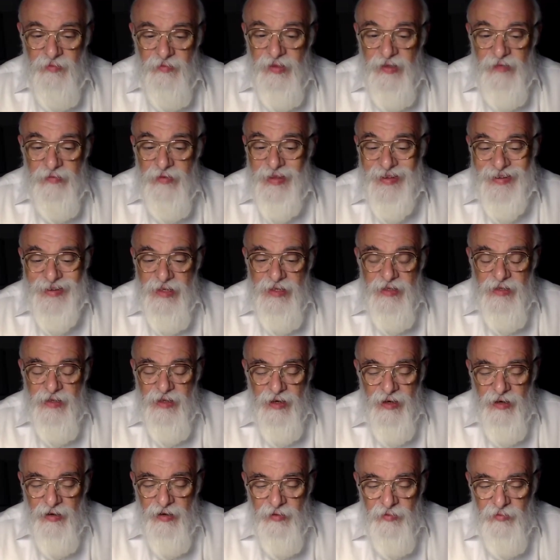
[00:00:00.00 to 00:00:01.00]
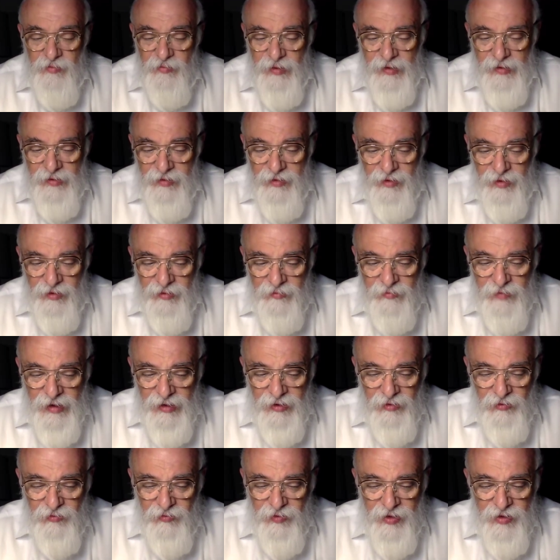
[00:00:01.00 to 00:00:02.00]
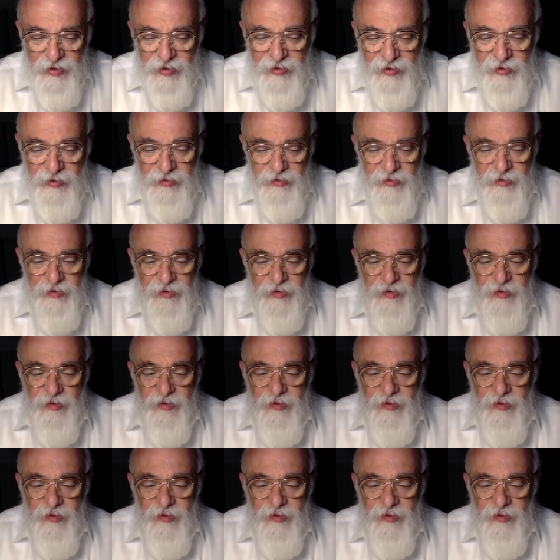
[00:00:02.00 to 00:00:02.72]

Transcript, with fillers: Everything is there, but not manifesting.